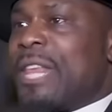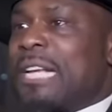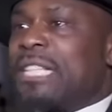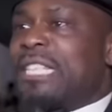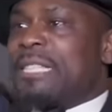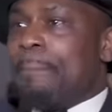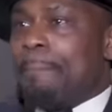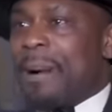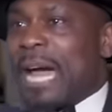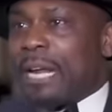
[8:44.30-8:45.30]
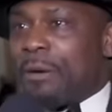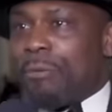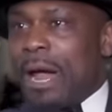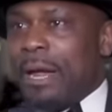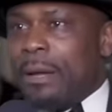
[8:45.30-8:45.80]
So that's just
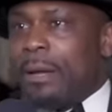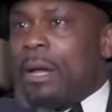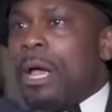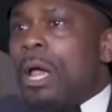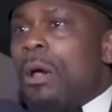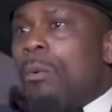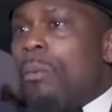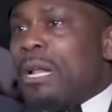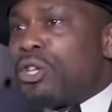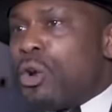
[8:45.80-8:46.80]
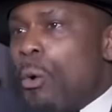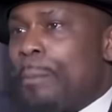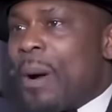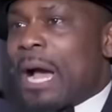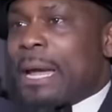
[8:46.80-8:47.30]
symbolic, right? When
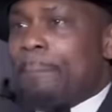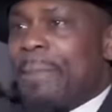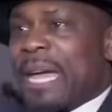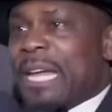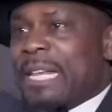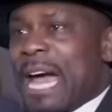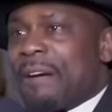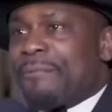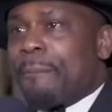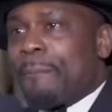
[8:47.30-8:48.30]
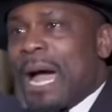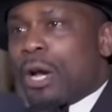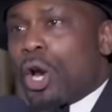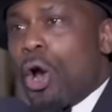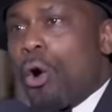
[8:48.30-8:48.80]
Tupac and Biggie died from
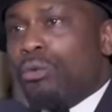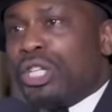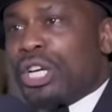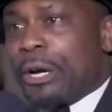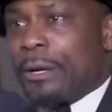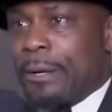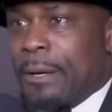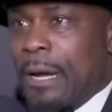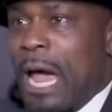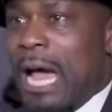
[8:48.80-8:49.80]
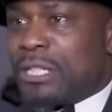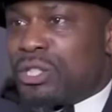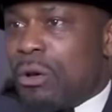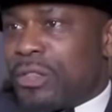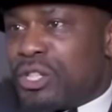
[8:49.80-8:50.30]
my culture, I
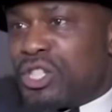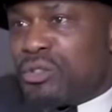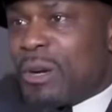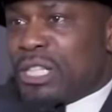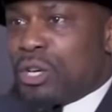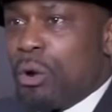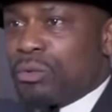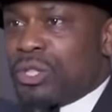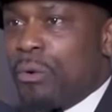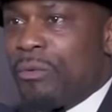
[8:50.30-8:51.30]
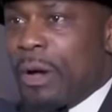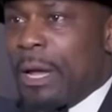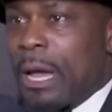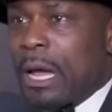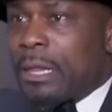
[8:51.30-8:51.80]
saw the switch goes
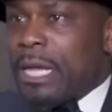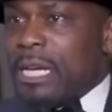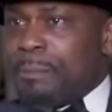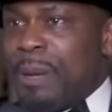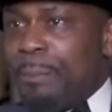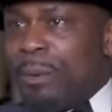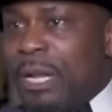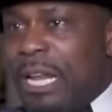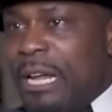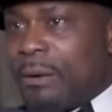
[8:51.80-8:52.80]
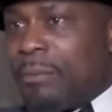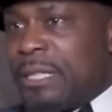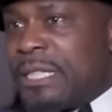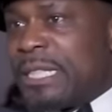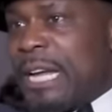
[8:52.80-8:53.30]
over. These people
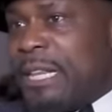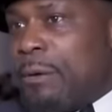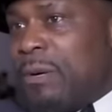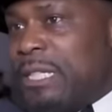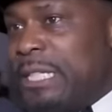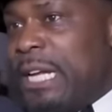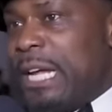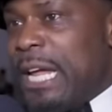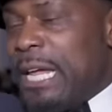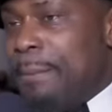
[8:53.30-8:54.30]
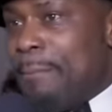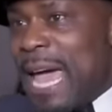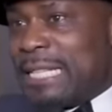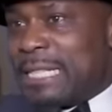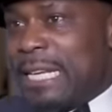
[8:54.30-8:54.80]
literally say they would
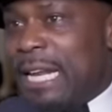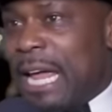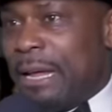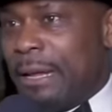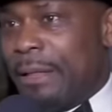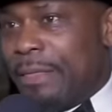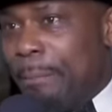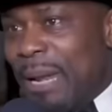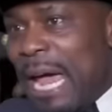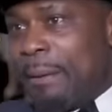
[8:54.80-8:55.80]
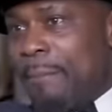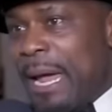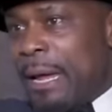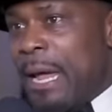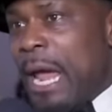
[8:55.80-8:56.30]
de-emasculate the black
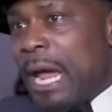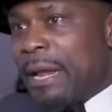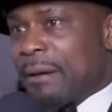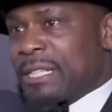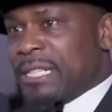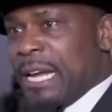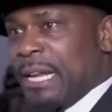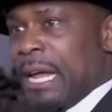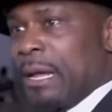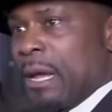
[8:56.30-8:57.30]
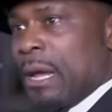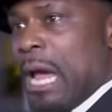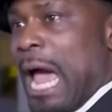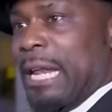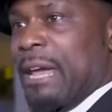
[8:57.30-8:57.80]
man. And I've seen it.
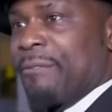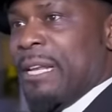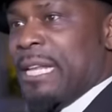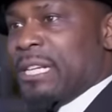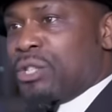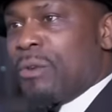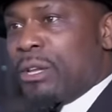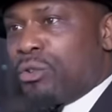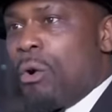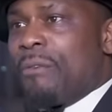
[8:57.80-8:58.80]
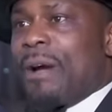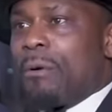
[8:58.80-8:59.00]
I live in District 12.